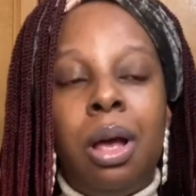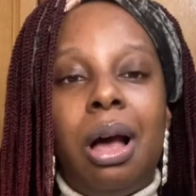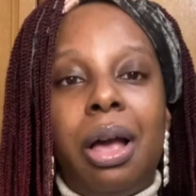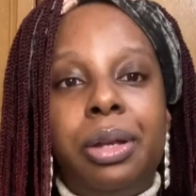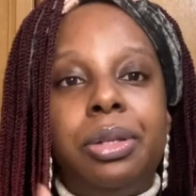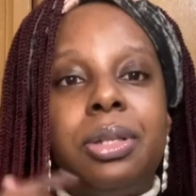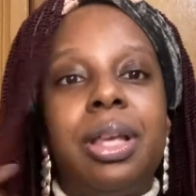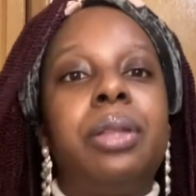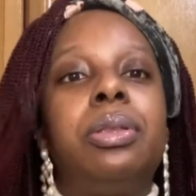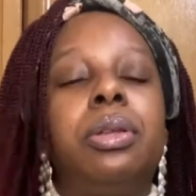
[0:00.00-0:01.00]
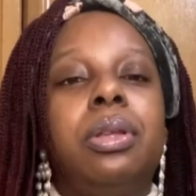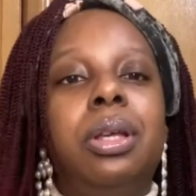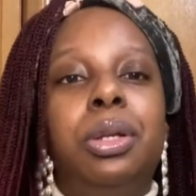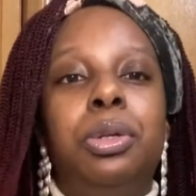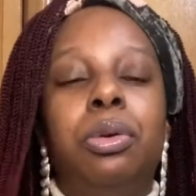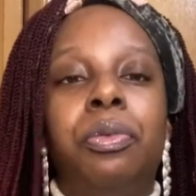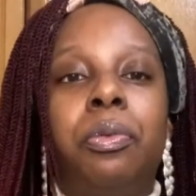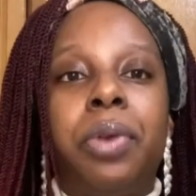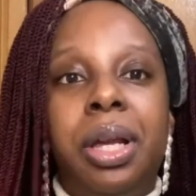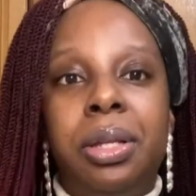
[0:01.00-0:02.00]
I understand that the issue of
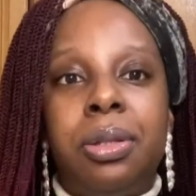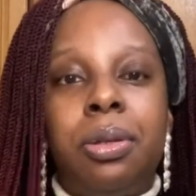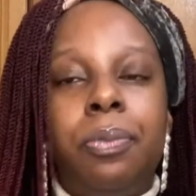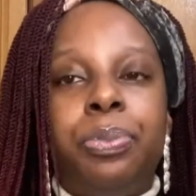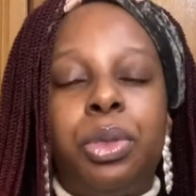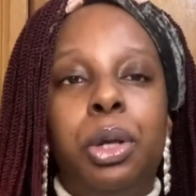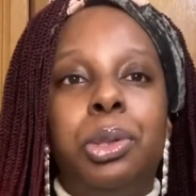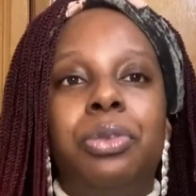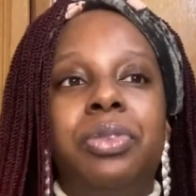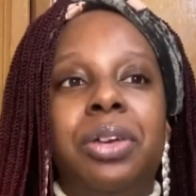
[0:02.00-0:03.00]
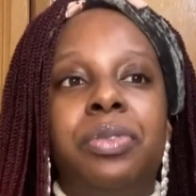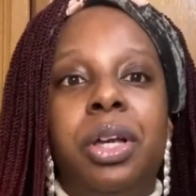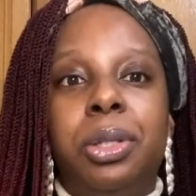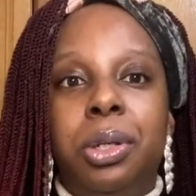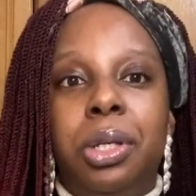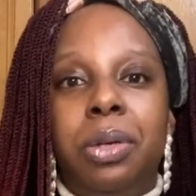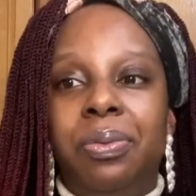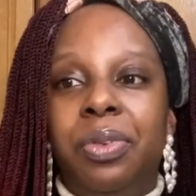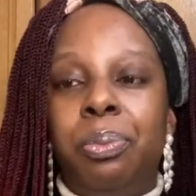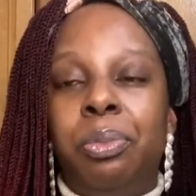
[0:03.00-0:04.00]
race, the issue of diversity
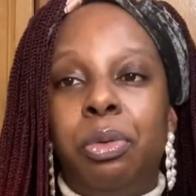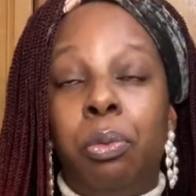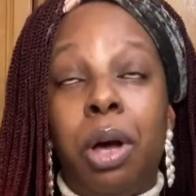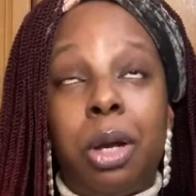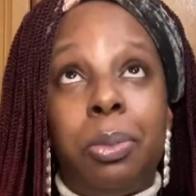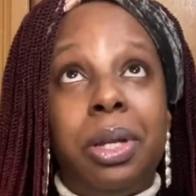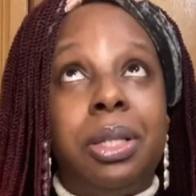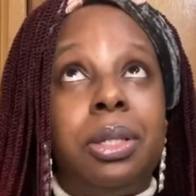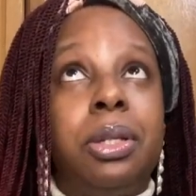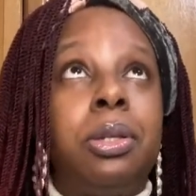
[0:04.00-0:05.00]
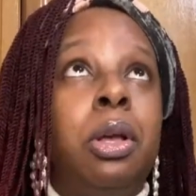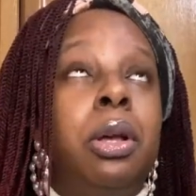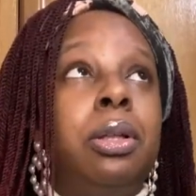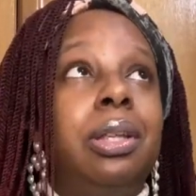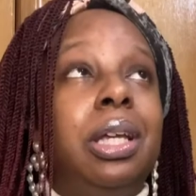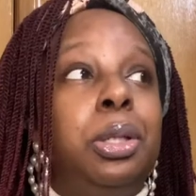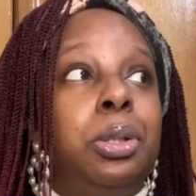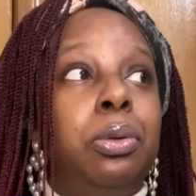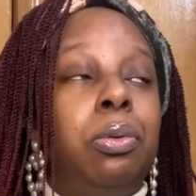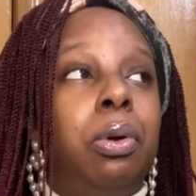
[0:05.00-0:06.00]
within workplaces, the
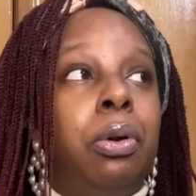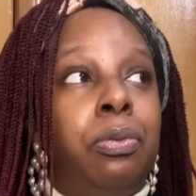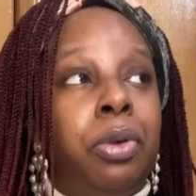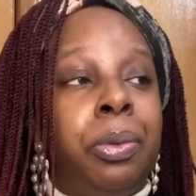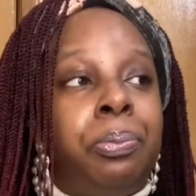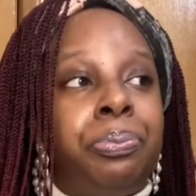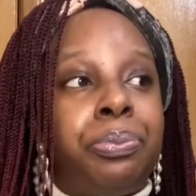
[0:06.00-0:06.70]
issue of um,